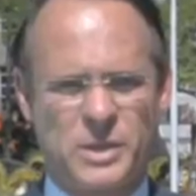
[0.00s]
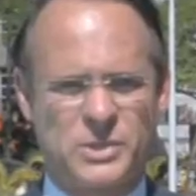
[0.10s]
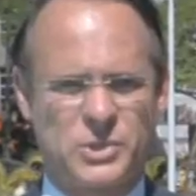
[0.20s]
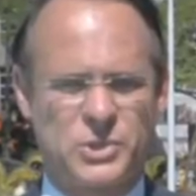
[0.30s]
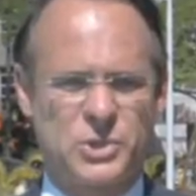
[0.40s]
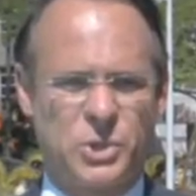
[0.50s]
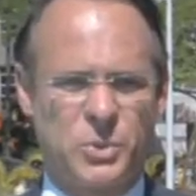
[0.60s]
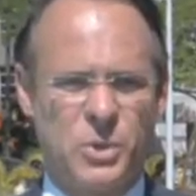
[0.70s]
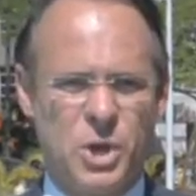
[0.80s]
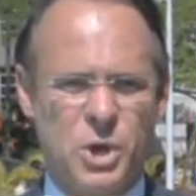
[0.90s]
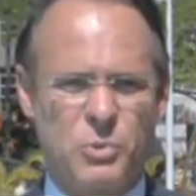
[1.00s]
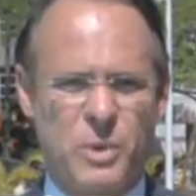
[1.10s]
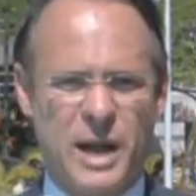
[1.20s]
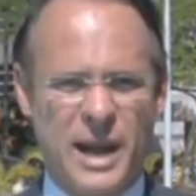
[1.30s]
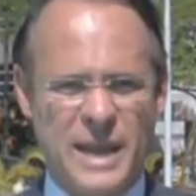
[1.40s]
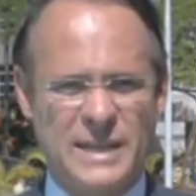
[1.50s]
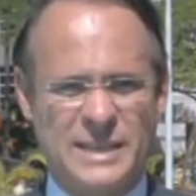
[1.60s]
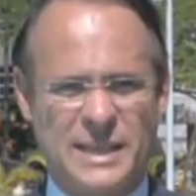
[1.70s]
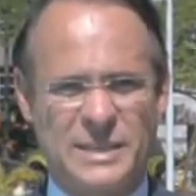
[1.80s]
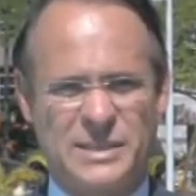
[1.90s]
weeks or so
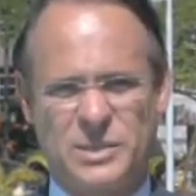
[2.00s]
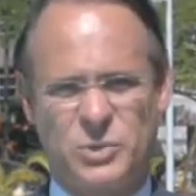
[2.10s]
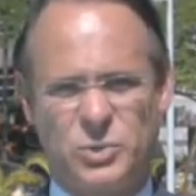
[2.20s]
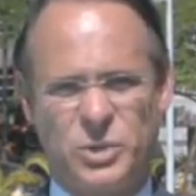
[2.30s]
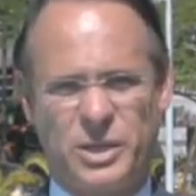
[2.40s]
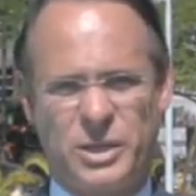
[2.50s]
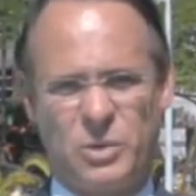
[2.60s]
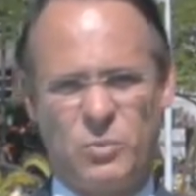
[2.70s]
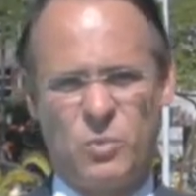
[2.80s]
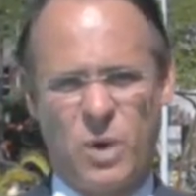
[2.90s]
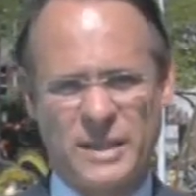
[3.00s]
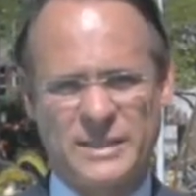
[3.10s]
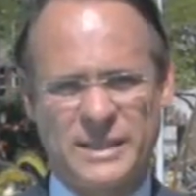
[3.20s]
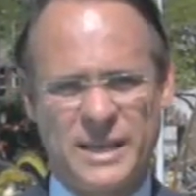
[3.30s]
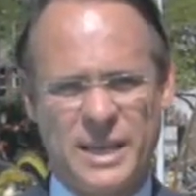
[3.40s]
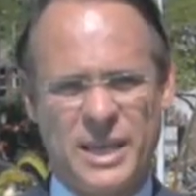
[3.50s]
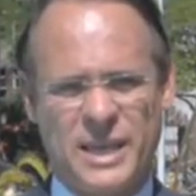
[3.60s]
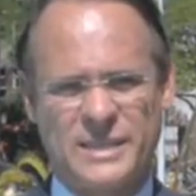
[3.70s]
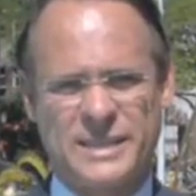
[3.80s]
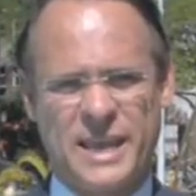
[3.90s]
related to what
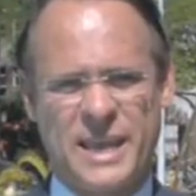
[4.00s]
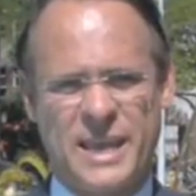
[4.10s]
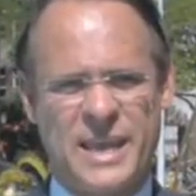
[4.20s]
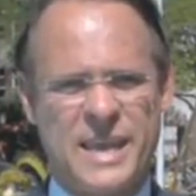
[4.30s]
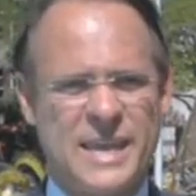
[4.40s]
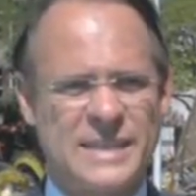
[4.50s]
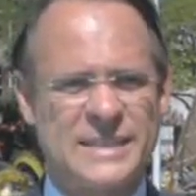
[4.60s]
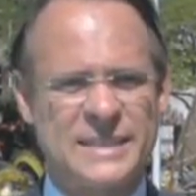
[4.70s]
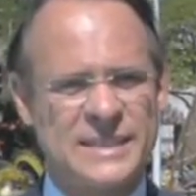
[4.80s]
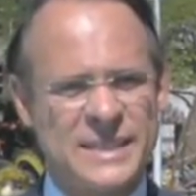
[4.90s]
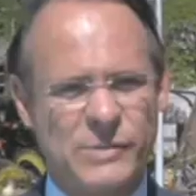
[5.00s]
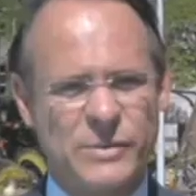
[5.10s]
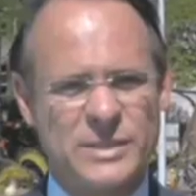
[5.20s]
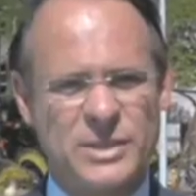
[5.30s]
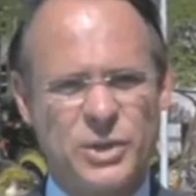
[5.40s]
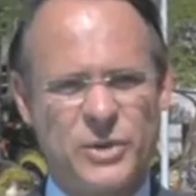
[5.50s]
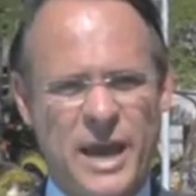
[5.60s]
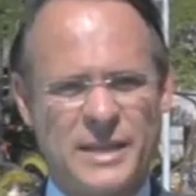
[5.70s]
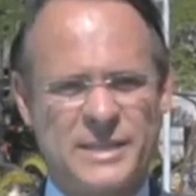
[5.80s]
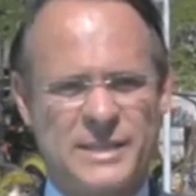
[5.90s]
he say is secret
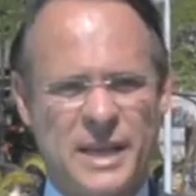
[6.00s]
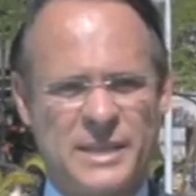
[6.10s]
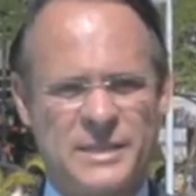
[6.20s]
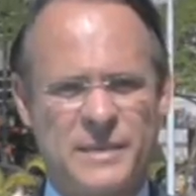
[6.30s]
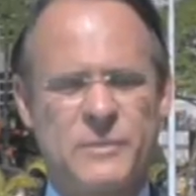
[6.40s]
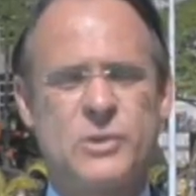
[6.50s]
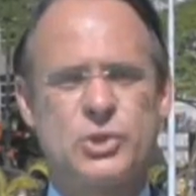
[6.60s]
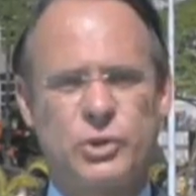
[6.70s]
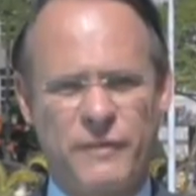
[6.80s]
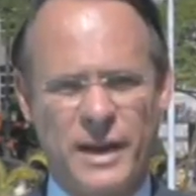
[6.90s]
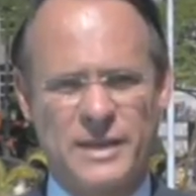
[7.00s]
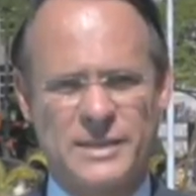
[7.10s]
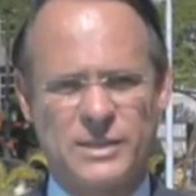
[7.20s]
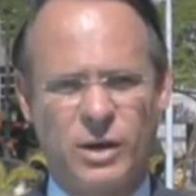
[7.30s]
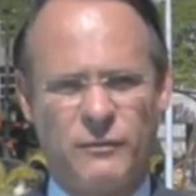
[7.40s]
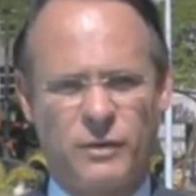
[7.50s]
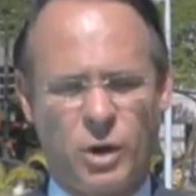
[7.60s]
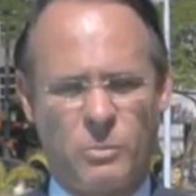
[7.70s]
United States surveillance of